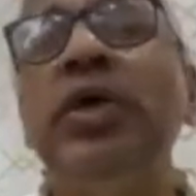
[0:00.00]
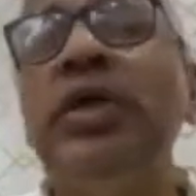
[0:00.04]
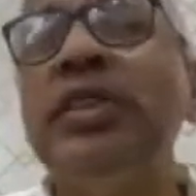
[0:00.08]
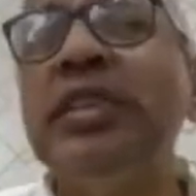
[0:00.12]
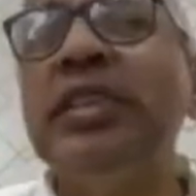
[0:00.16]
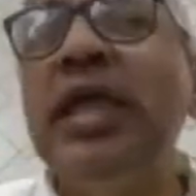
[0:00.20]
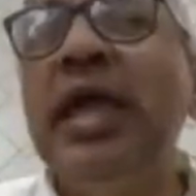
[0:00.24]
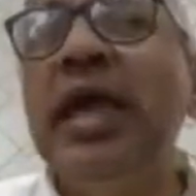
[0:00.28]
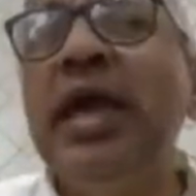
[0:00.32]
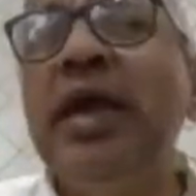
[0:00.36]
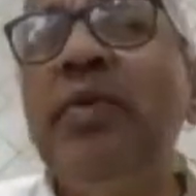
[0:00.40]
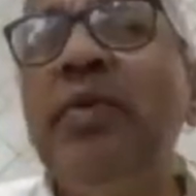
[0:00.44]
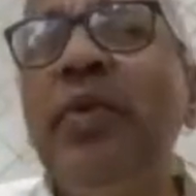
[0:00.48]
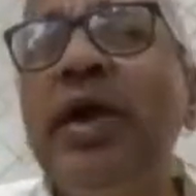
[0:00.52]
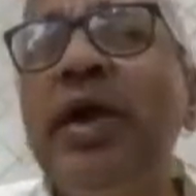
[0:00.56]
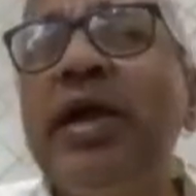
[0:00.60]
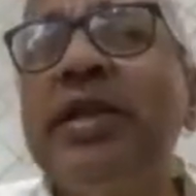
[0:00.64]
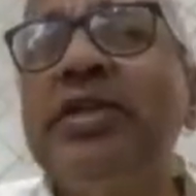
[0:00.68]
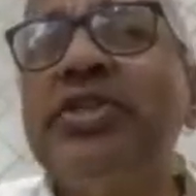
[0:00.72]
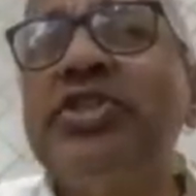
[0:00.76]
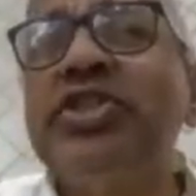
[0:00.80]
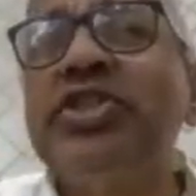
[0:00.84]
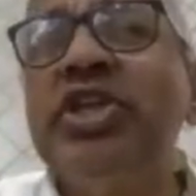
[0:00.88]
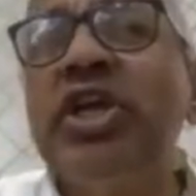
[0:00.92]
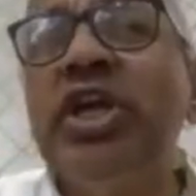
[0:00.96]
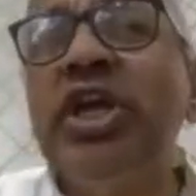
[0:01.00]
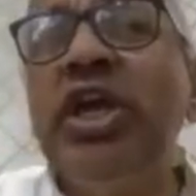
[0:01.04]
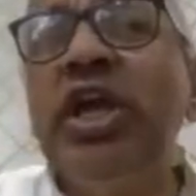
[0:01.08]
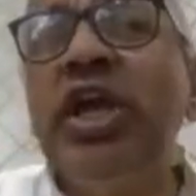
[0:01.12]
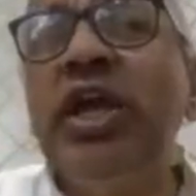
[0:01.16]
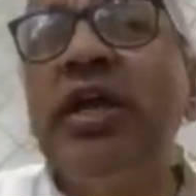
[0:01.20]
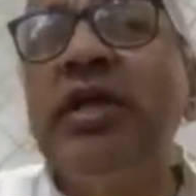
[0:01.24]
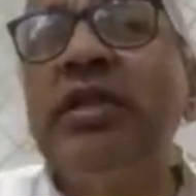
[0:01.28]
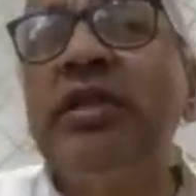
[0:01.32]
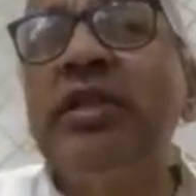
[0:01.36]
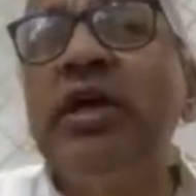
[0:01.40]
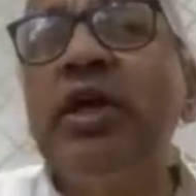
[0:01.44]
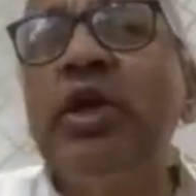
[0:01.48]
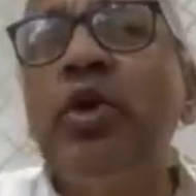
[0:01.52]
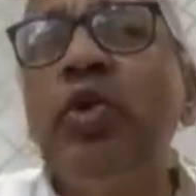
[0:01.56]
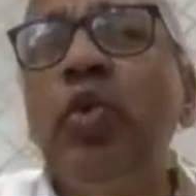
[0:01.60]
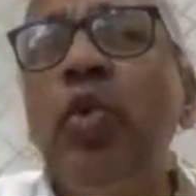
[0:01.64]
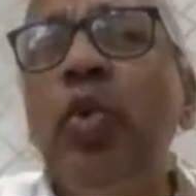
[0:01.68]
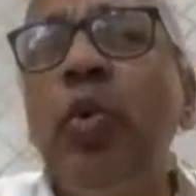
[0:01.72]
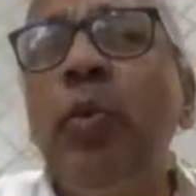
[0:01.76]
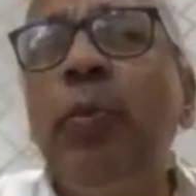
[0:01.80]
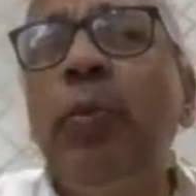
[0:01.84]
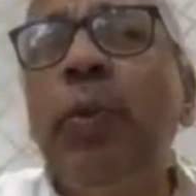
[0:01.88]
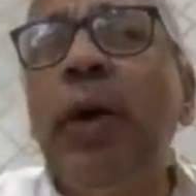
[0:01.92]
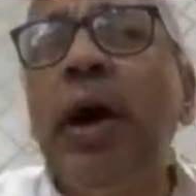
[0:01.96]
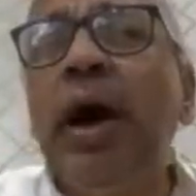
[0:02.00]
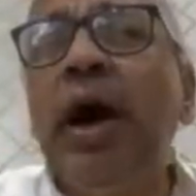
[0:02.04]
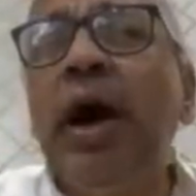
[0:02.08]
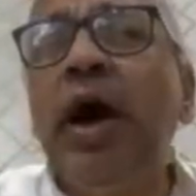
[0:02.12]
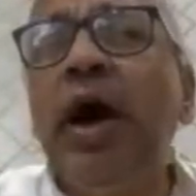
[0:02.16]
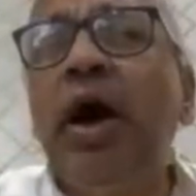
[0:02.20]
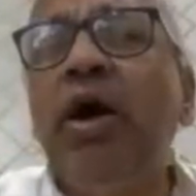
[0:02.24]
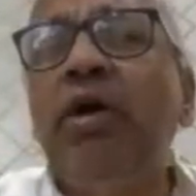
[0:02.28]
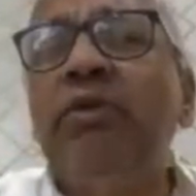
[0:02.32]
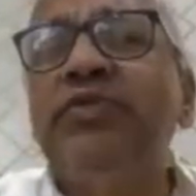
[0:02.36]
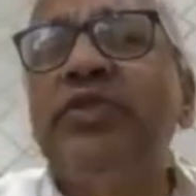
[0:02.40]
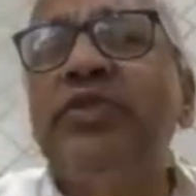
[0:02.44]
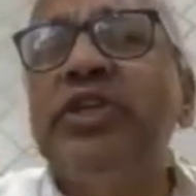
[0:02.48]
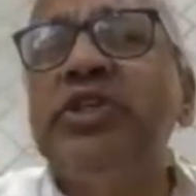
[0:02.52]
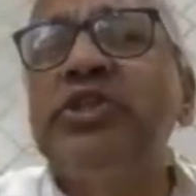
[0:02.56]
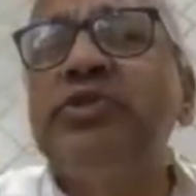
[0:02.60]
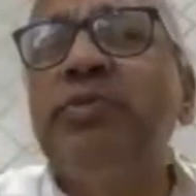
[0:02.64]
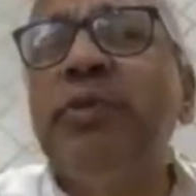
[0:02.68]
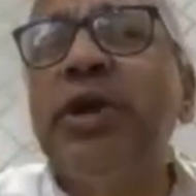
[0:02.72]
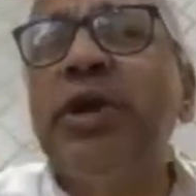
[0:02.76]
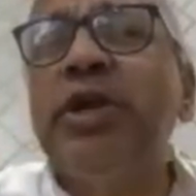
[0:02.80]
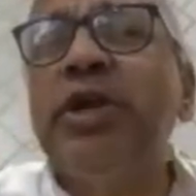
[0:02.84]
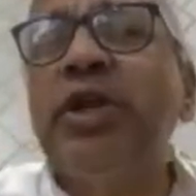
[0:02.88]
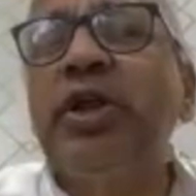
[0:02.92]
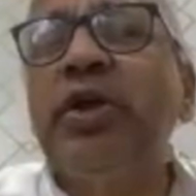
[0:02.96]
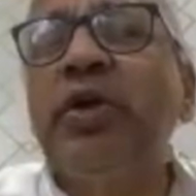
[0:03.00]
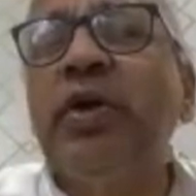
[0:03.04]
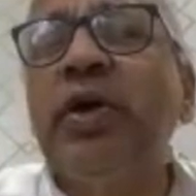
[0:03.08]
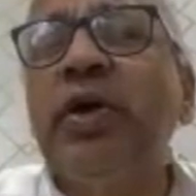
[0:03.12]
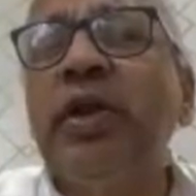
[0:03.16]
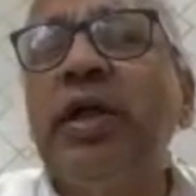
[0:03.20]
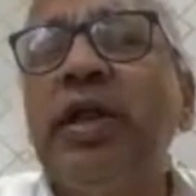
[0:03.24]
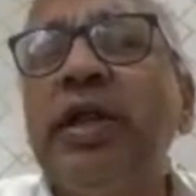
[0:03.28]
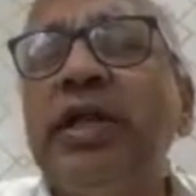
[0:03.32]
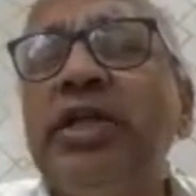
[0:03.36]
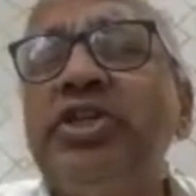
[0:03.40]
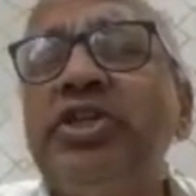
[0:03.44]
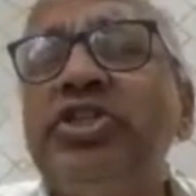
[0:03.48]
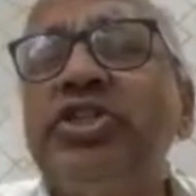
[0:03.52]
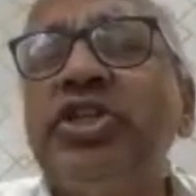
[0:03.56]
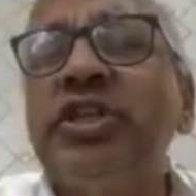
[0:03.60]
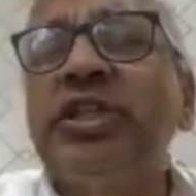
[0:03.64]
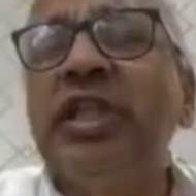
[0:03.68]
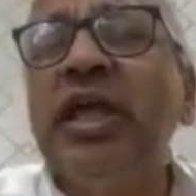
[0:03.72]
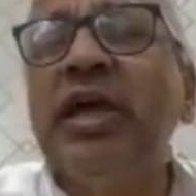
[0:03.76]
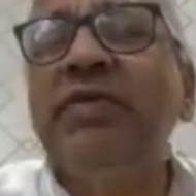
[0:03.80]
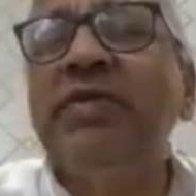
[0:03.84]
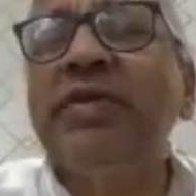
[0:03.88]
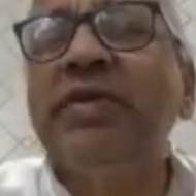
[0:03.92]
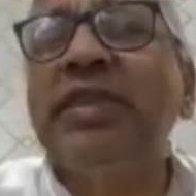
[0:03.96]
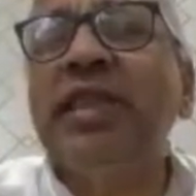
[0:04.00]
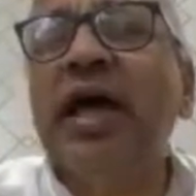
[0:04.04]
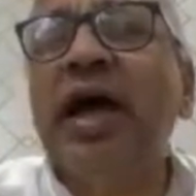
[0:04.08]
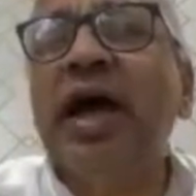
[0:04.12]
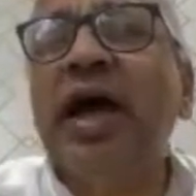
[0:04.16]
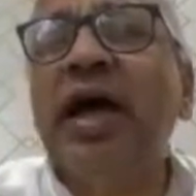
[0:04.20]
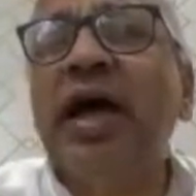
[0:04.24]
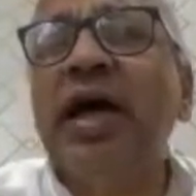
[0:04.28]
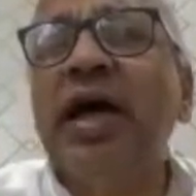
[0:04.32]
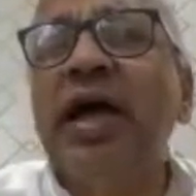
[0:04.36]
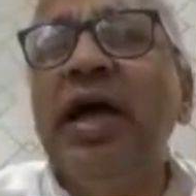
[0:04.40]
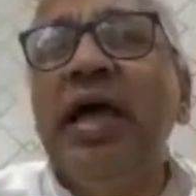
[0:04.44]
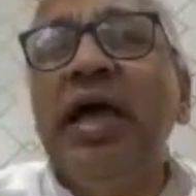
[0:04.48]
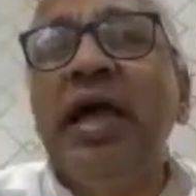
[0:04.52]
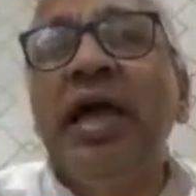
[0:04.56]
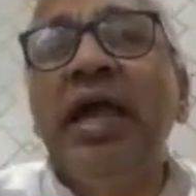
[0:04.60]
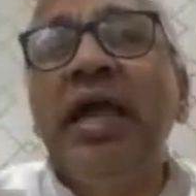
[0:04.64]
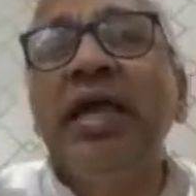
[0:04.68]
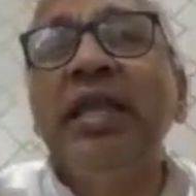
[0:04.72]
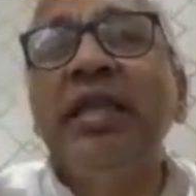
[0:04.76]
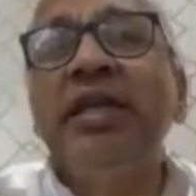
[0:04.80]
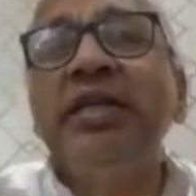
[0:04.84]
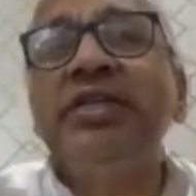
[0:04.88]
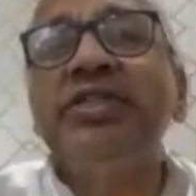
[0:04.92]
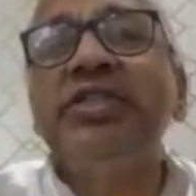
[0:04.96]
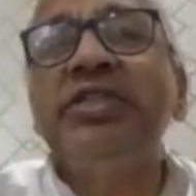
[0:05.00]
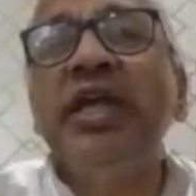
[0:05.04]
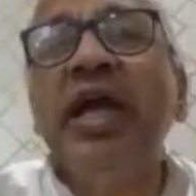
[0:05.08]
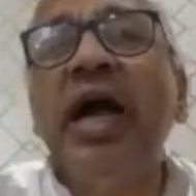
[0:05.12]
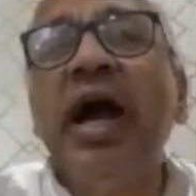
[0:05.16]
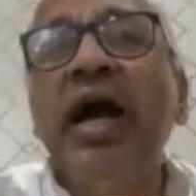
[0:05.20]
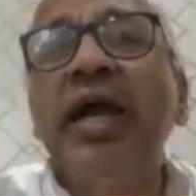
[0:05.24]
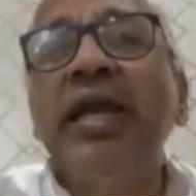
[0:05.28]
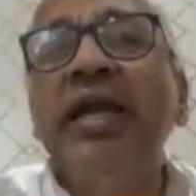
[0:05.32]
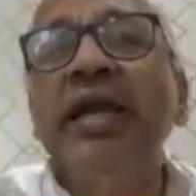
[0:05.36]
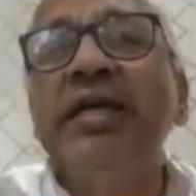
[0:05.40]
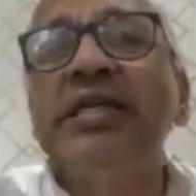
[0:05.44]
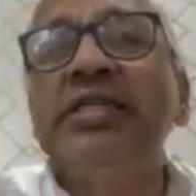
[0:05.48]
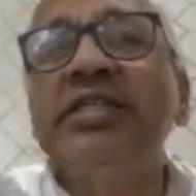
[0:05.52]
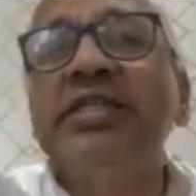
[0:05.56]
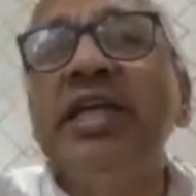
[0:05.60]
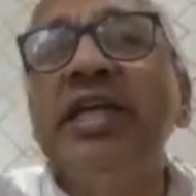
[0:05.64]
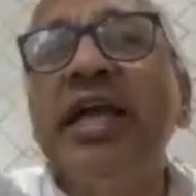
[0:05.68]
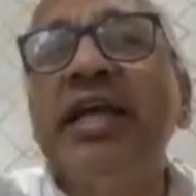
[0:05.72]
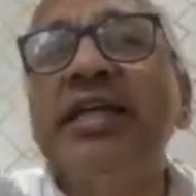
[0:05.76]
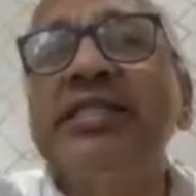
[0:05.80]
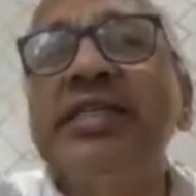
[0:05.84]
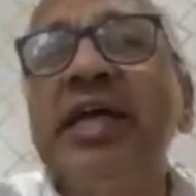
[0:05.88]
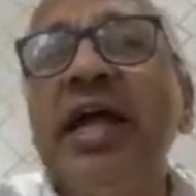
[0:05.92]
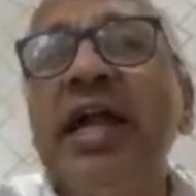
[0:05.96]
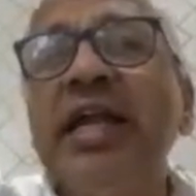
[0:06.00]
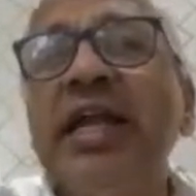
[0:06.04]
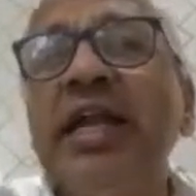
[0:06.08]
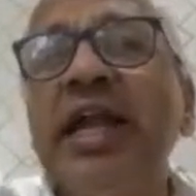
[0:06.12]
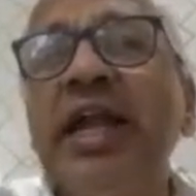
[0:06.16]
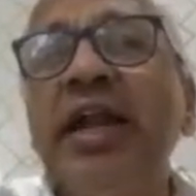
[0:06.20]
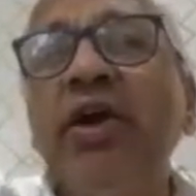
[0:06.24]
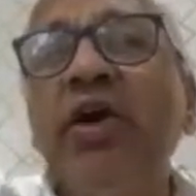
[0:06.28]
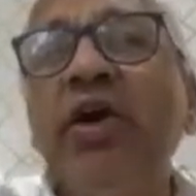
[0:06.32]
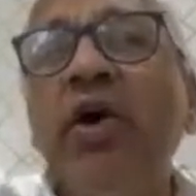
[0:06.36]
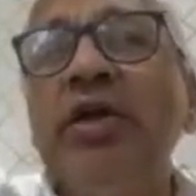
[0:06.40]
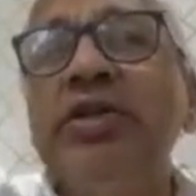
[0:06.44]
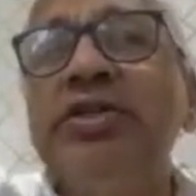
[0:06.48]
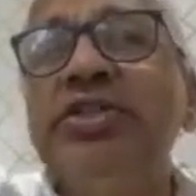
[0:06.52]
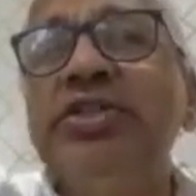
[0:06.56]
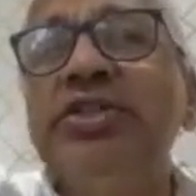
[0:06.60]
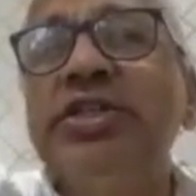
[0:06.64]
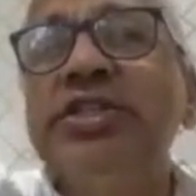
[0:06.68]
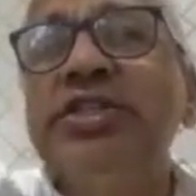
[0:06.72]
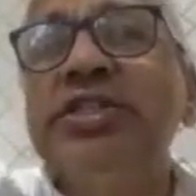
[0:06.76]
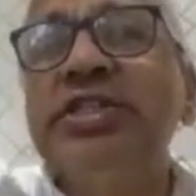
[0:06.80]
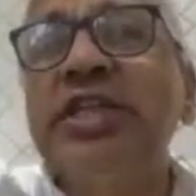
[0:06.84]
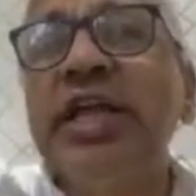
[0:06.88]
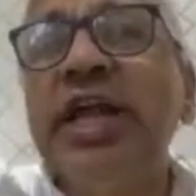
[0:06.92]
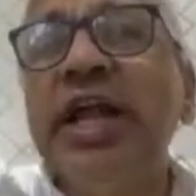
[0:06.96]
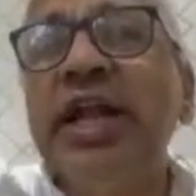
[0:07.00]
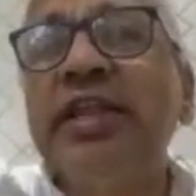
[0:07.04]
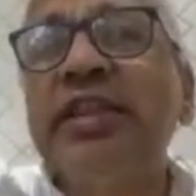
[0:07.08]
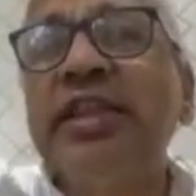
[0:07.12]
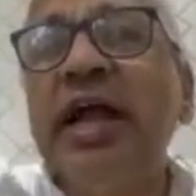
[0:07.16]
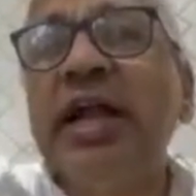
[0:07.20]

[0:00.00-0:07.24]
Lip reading: They were seeing the Rupa of this particular Ishta Devata in its the highest exalted conscious state.